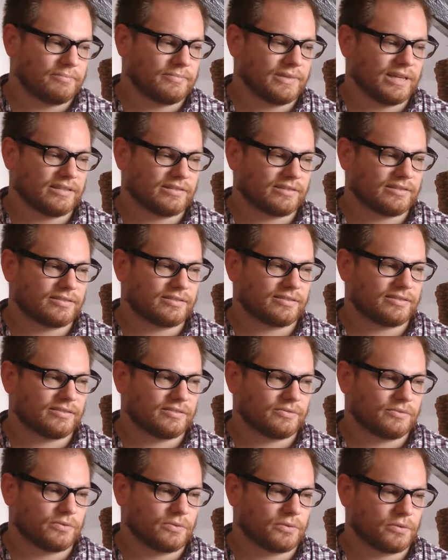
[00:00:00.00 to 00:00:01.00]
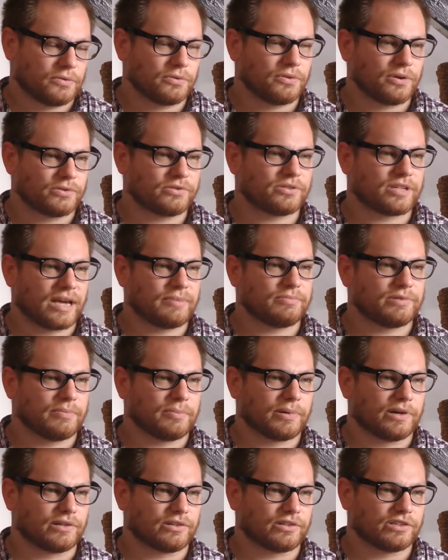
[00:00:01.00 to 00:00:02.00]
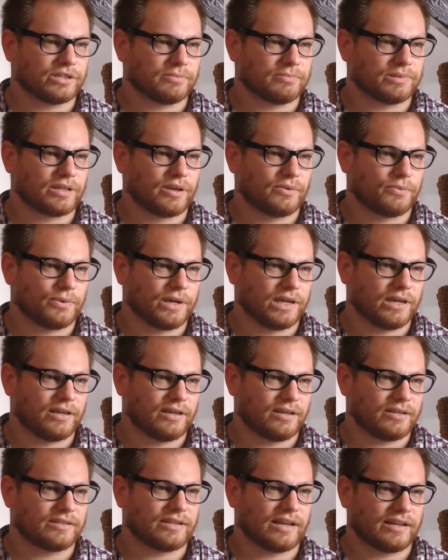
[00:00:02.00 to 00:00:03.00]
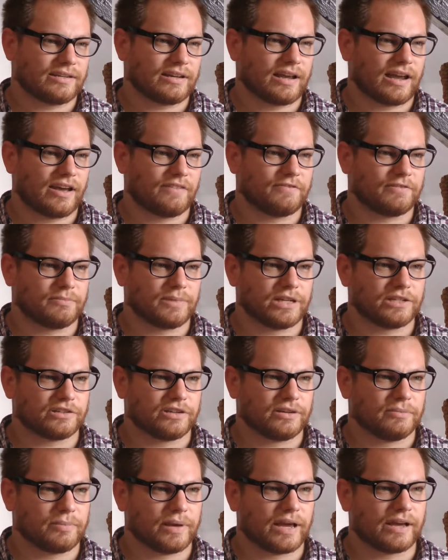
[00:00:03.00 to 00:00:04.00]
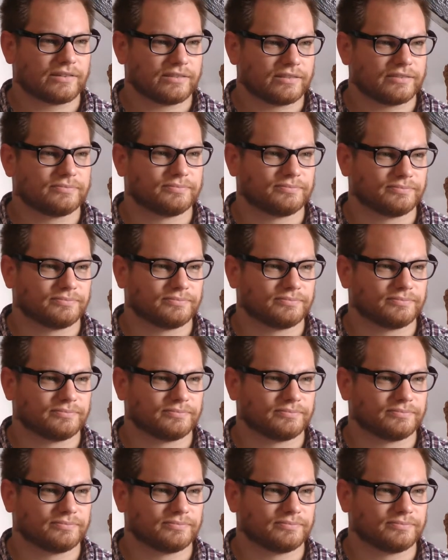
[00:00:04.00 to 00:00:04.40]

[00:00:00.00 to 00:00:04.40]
it's through those types of partnerships that we intend to have a major impact.